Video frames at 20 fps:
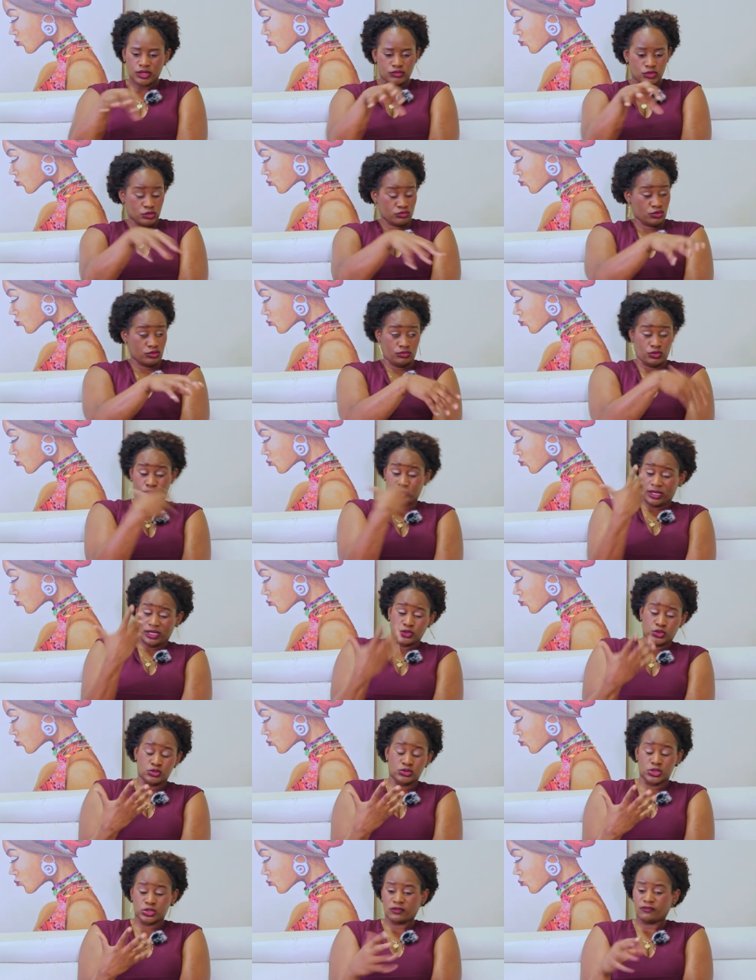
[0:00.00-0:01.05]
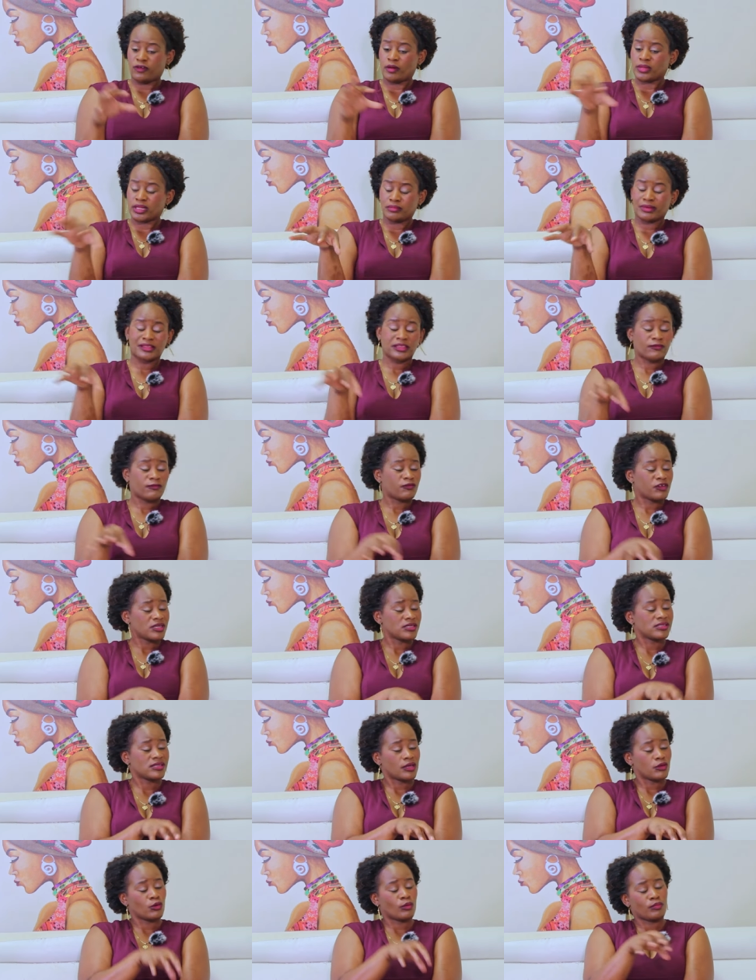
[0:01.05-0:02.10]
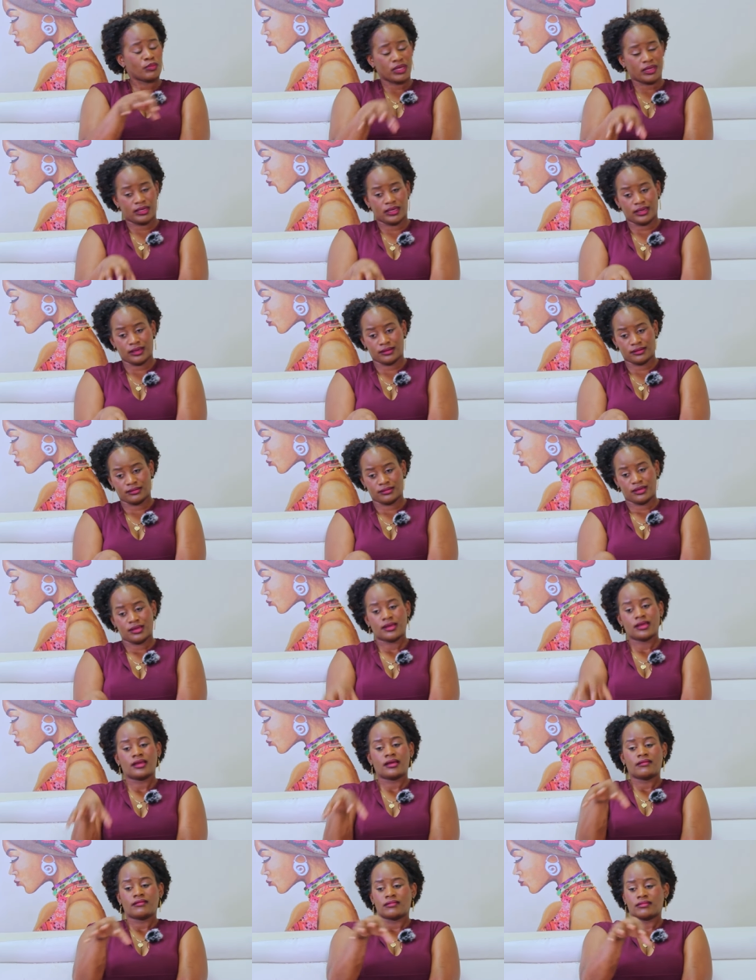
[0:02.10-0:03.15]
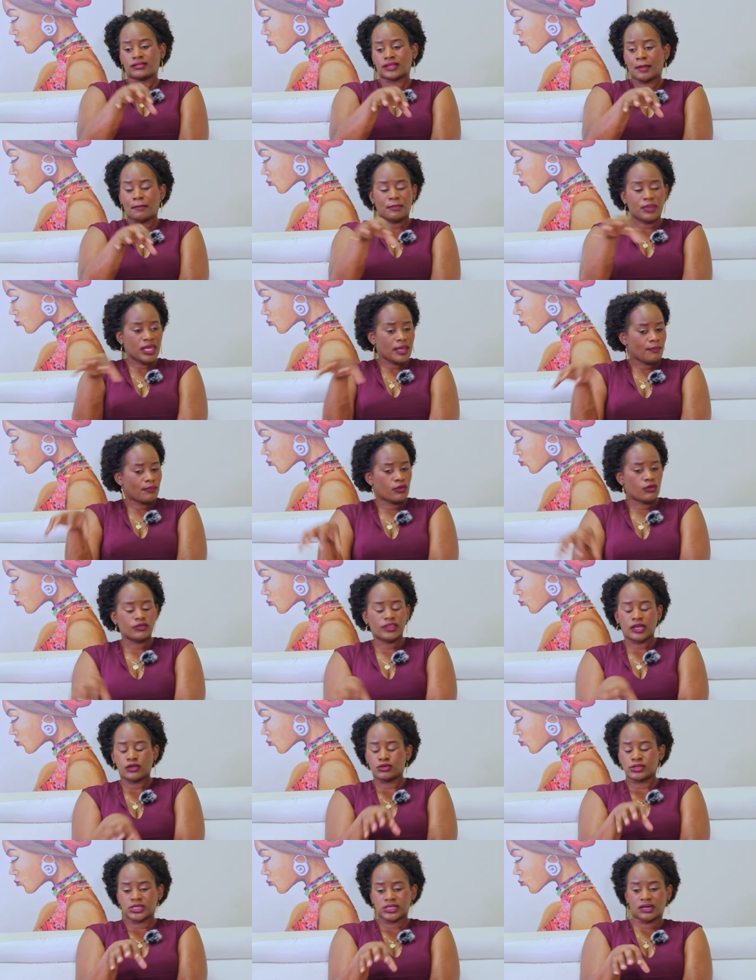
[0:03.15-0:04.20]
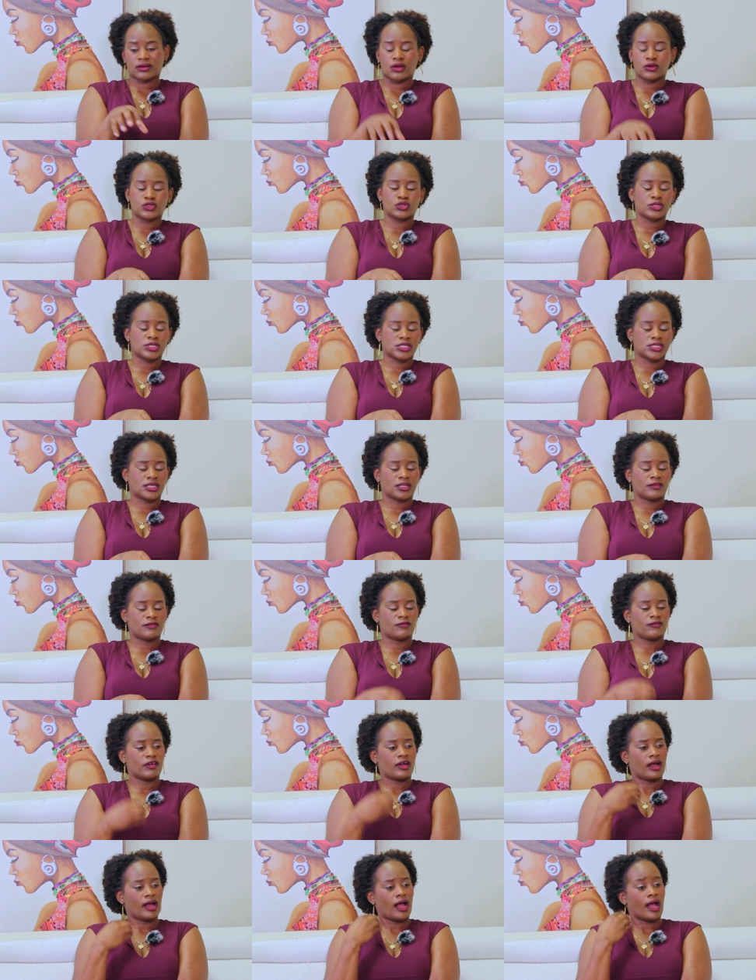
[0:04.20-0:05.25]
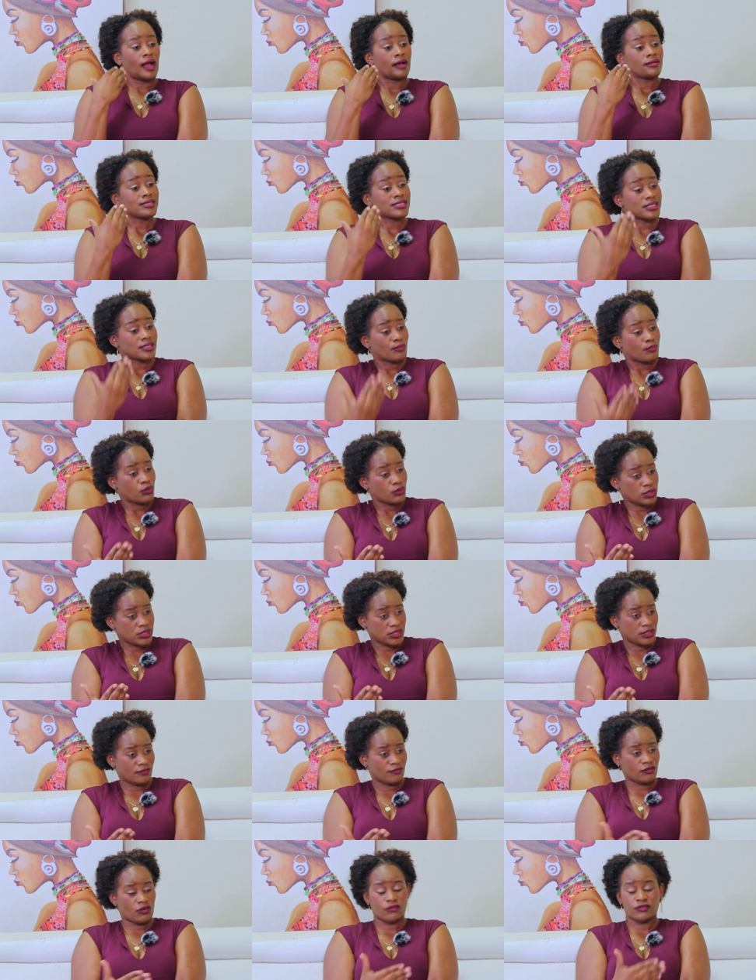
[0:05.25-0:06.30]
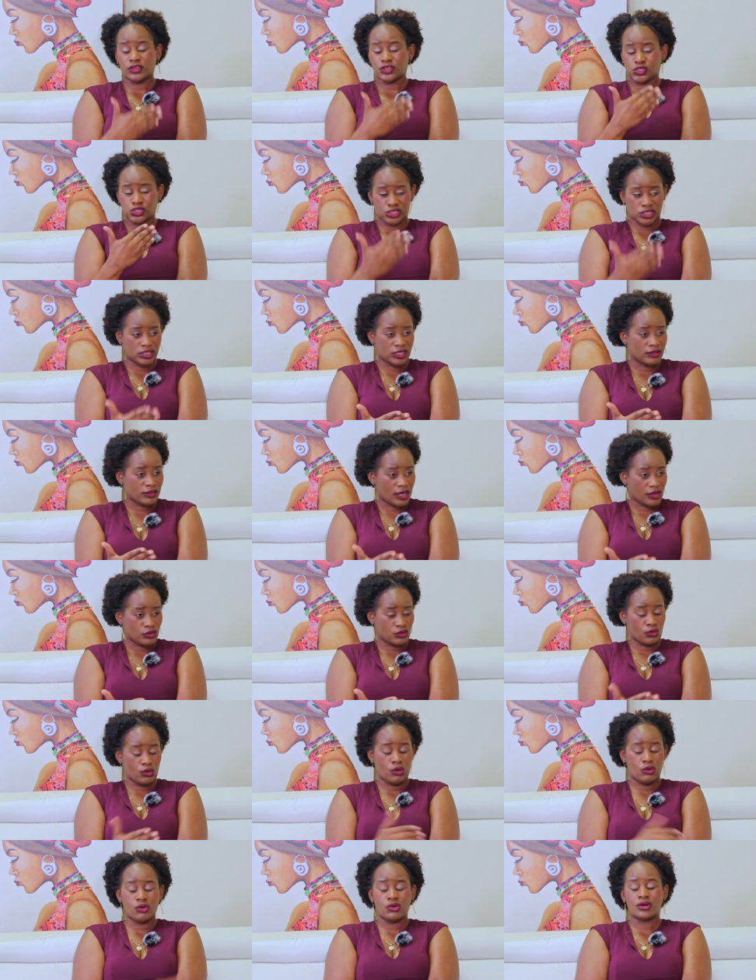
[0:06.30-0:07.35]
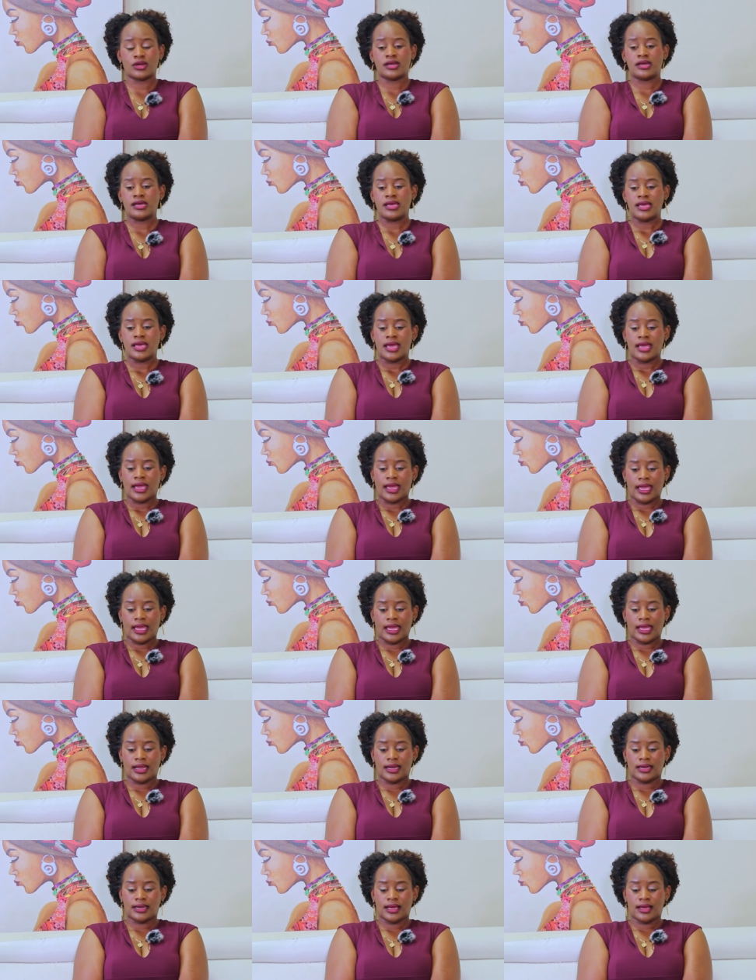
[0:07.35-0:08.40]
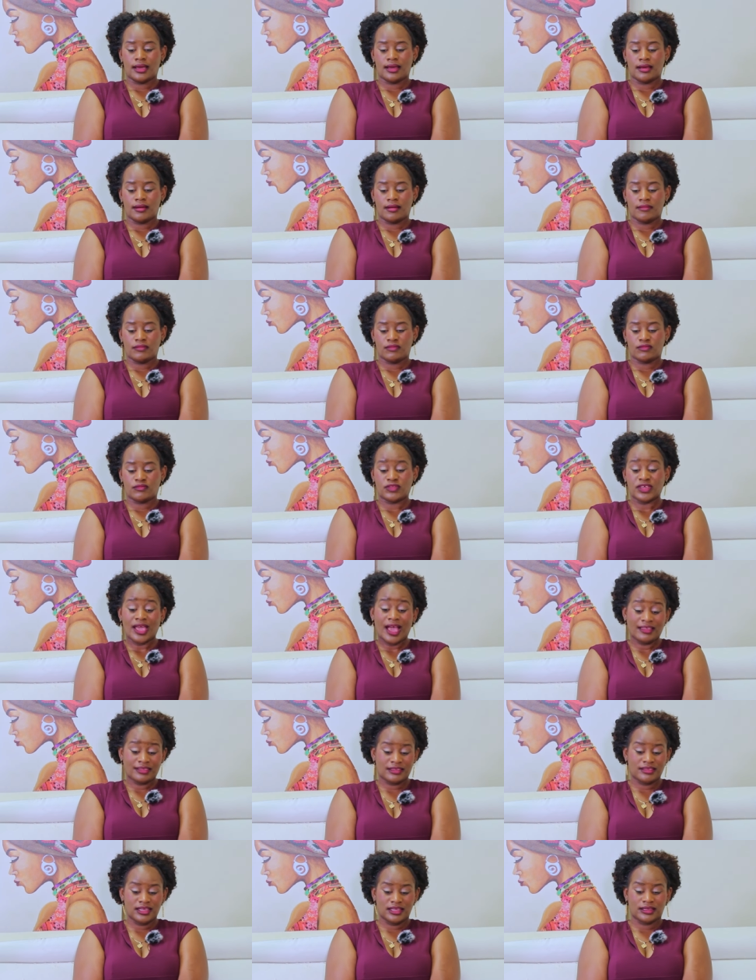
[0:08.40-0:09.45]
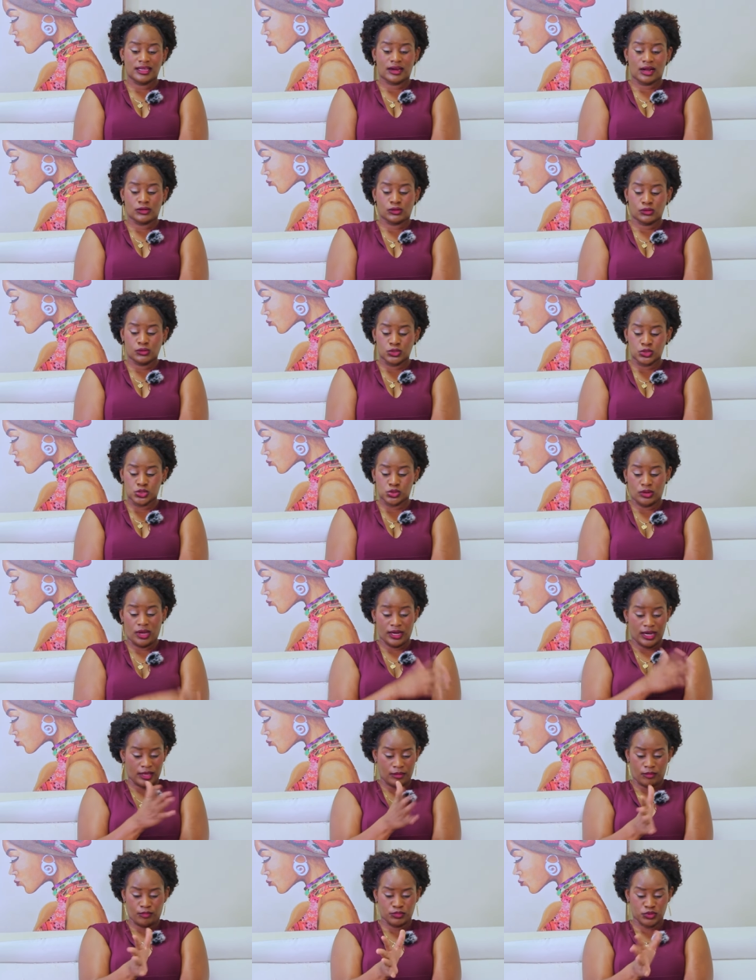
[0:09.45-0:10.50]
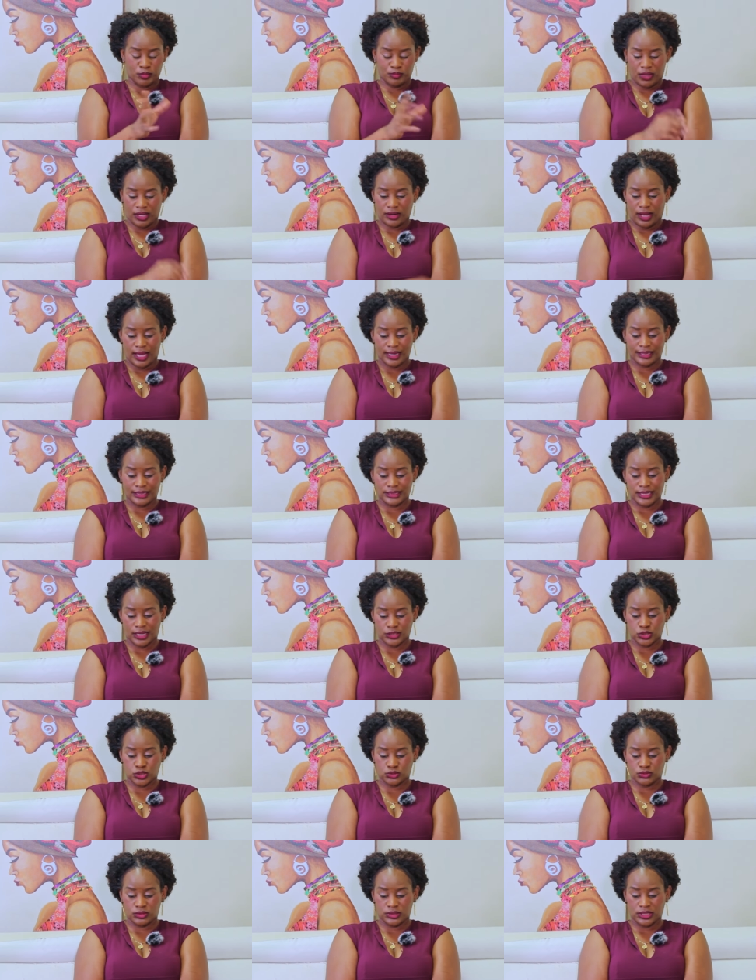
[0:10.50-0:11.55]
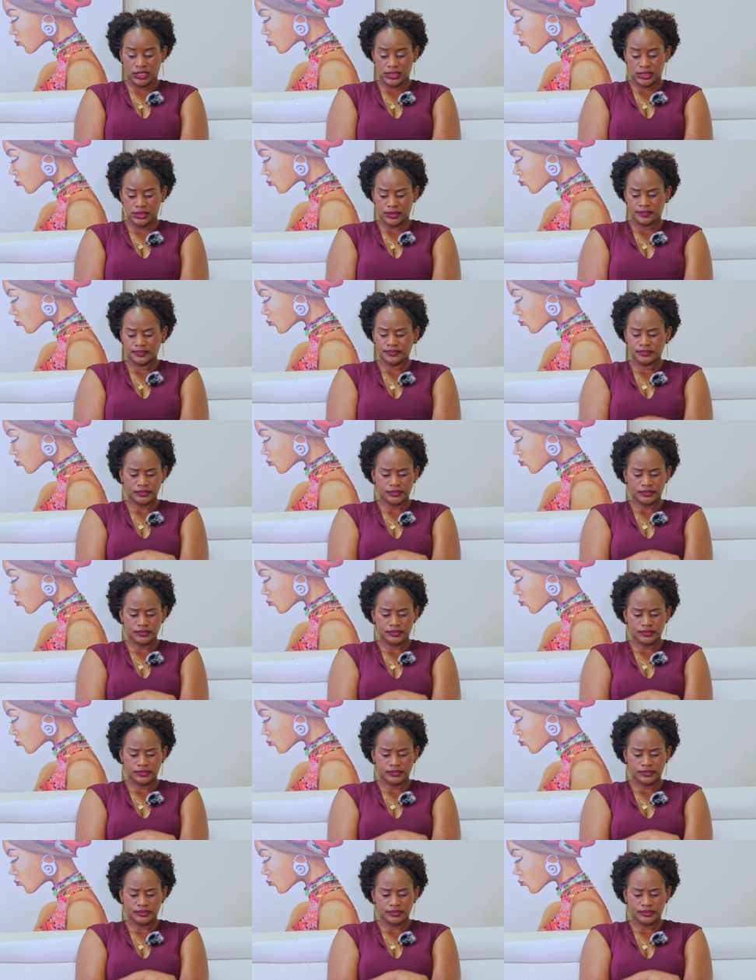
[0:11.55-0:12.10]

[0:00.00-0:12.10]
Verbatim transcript: you, you can choose your family, but the friends that you're picking, mm-hmm. the people that you surround yourself are supportive of the journey that you're on. And the other thing that I'll also, and I kind of touched on this,